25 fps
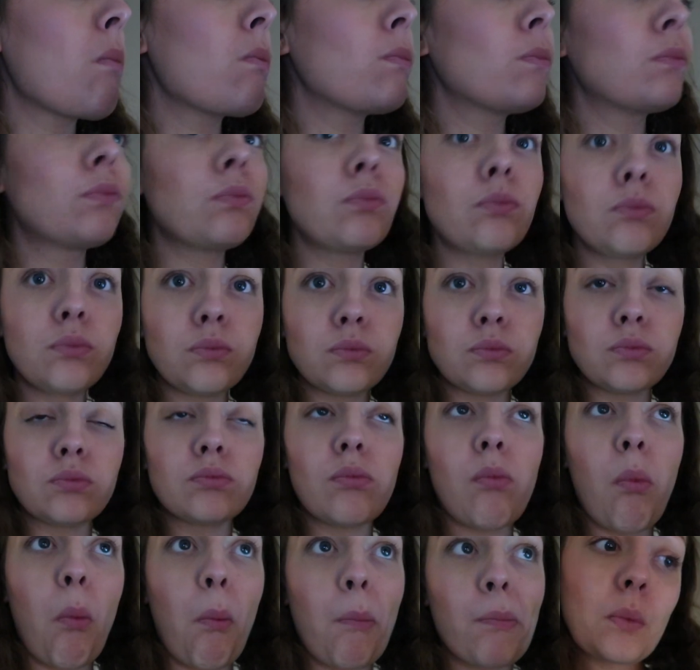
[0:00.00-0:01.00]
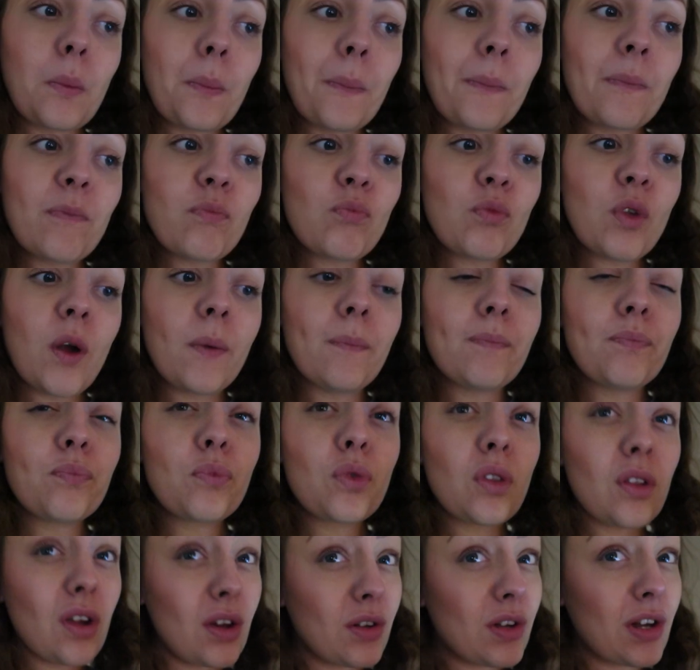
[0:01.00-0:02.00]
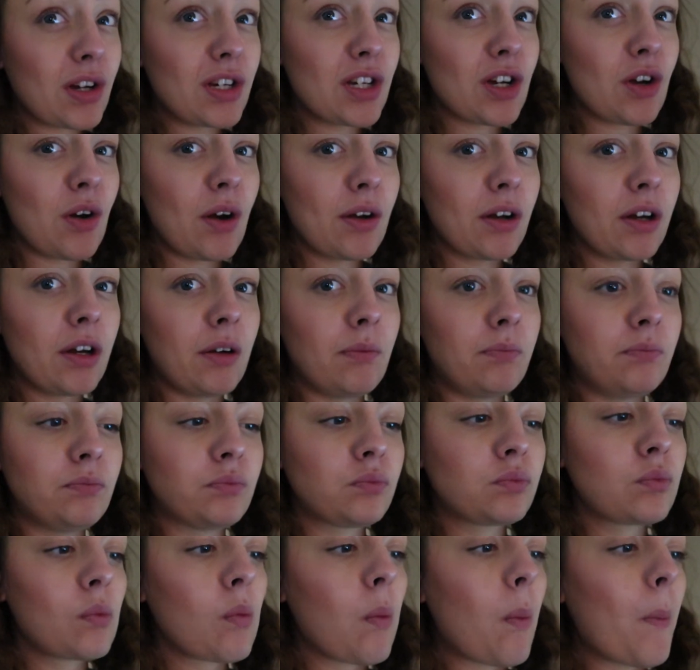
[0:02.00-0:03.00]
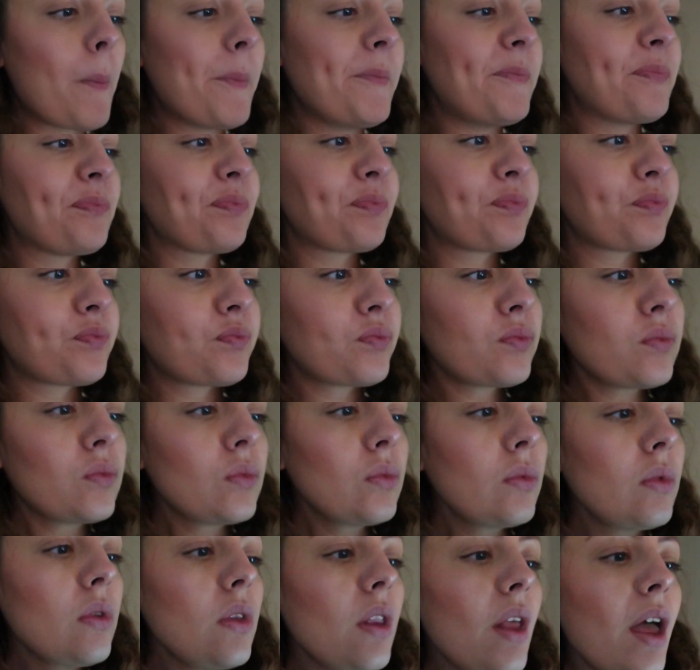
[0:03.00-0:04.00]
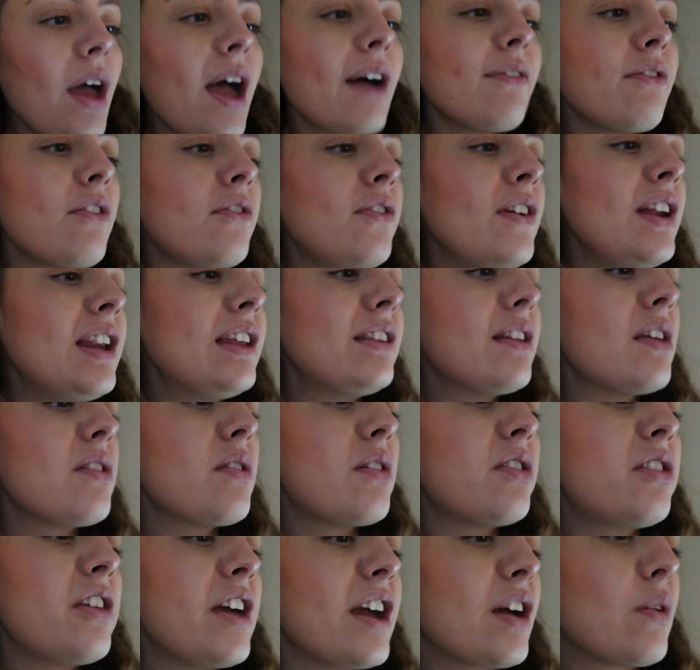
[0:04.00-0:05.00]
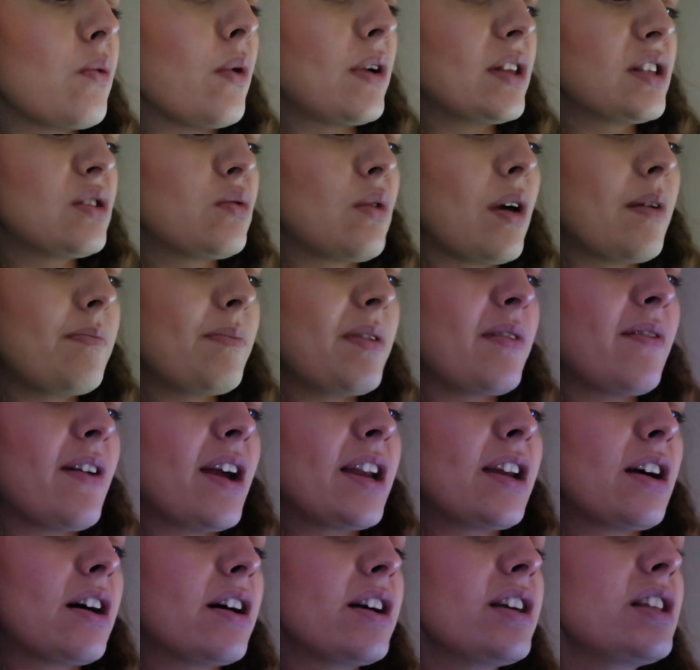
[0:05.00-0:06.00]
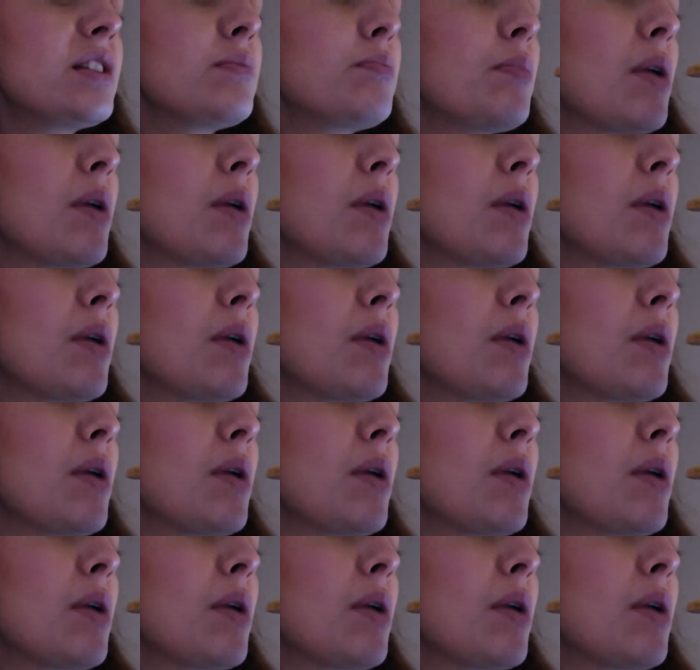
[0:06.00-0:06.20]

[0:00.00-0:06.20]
Mmm. That's actually quite good. I have a feeling that the thick ones won't be very nice,